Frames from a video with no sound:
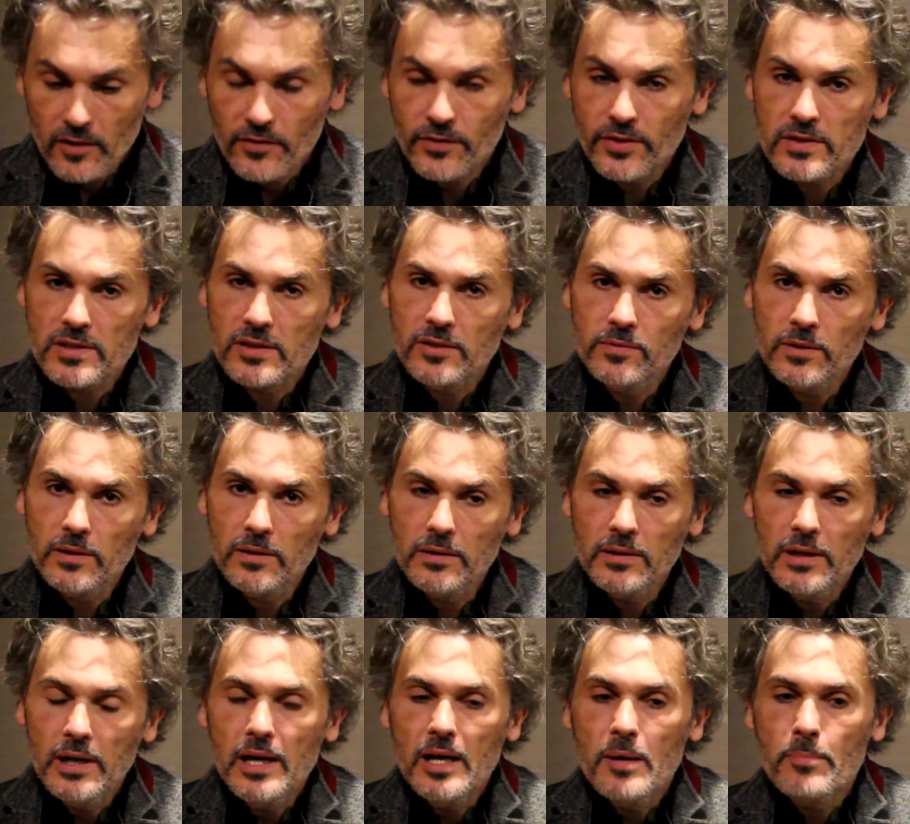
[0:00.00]
First of
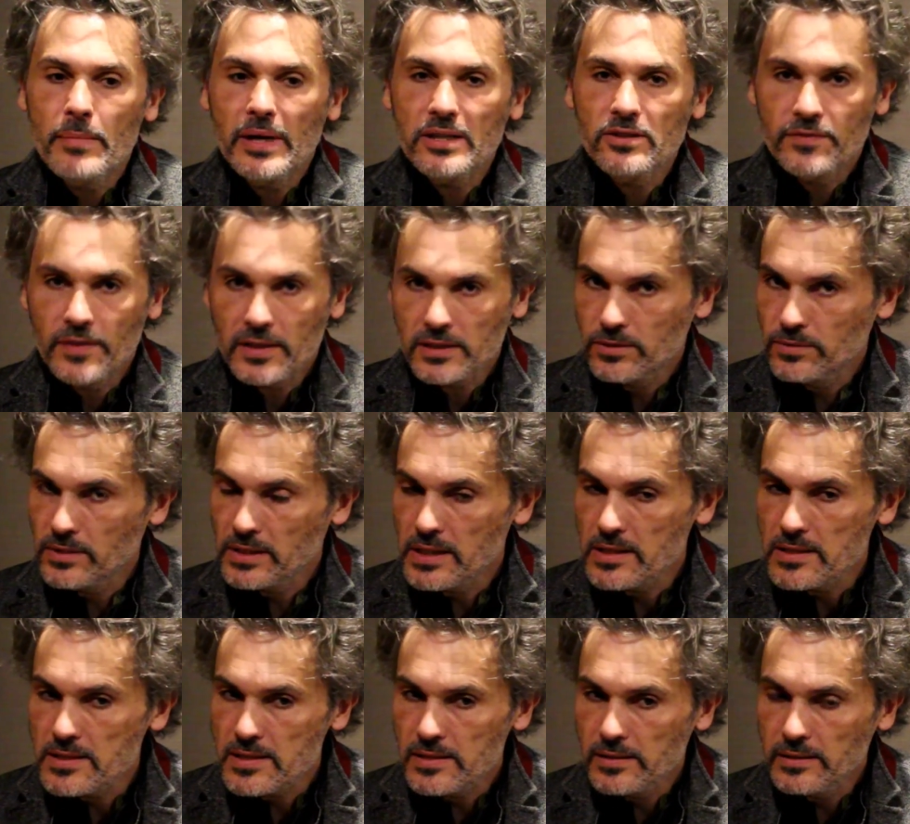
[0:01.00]
all, manufacturing
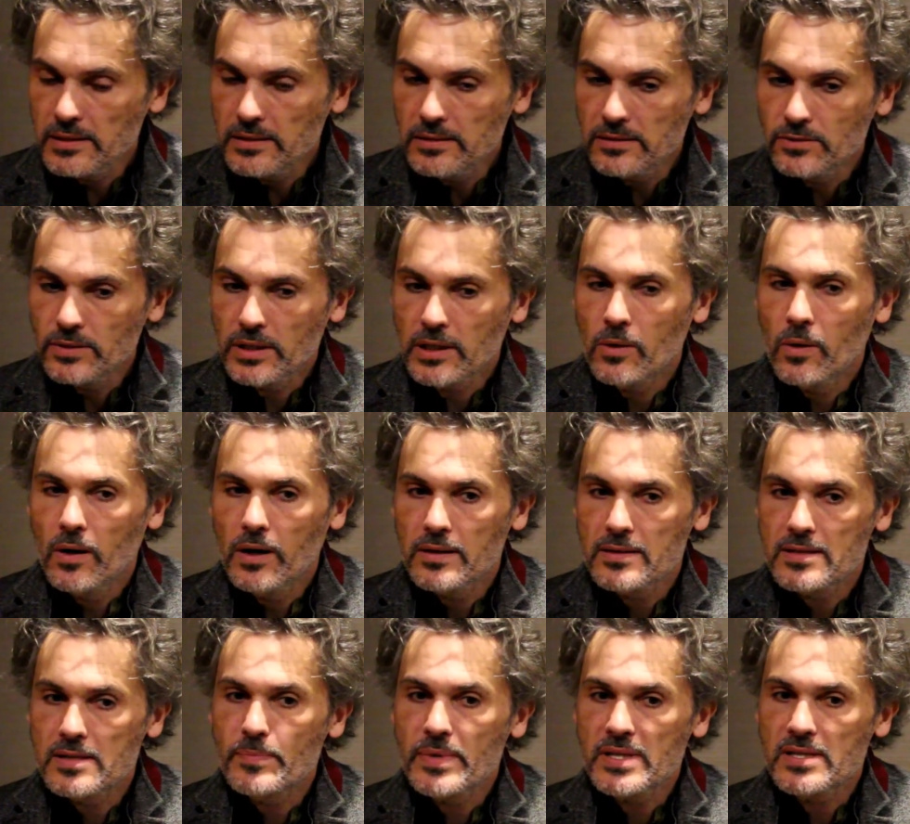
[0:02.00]
insulin
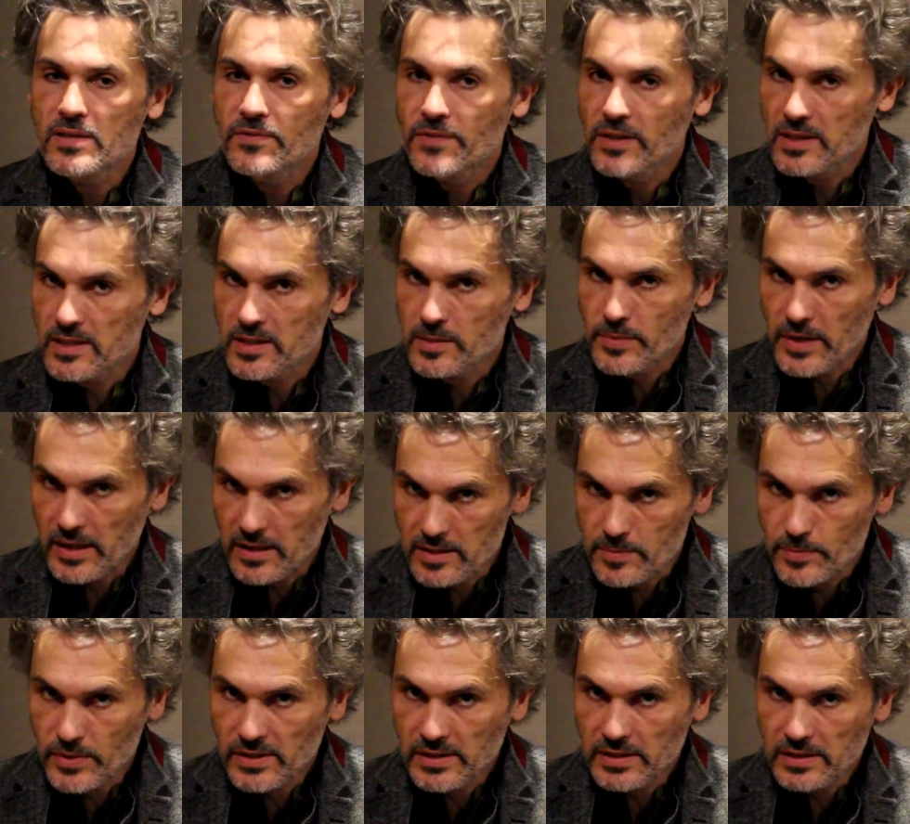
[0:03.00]
requires specific
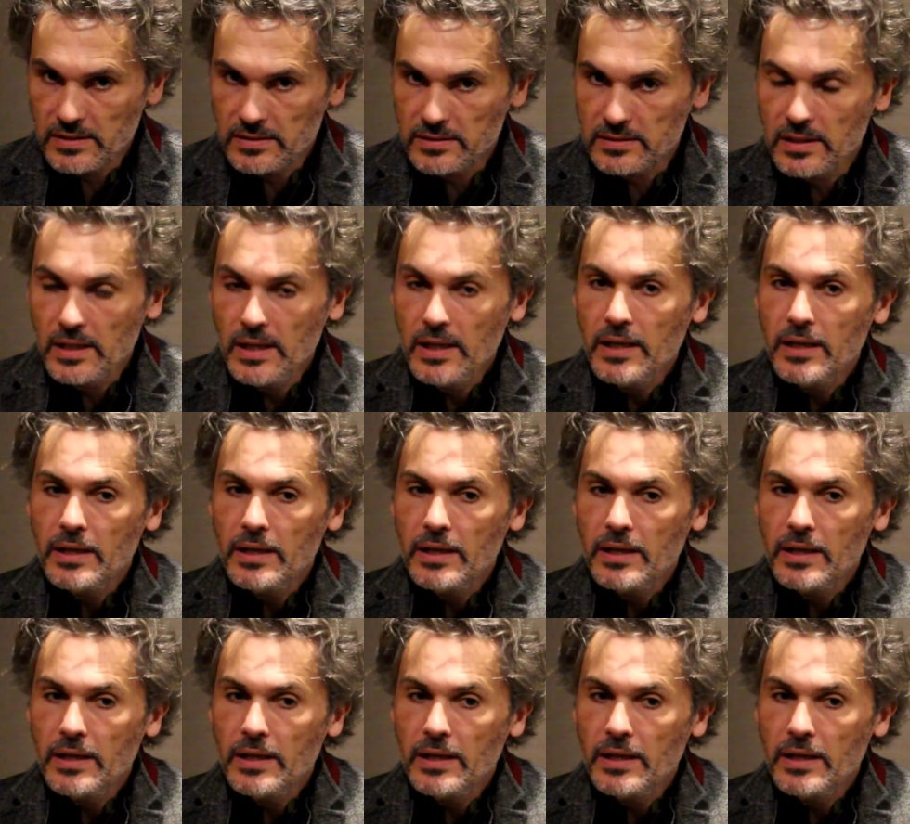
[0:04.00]
expertise.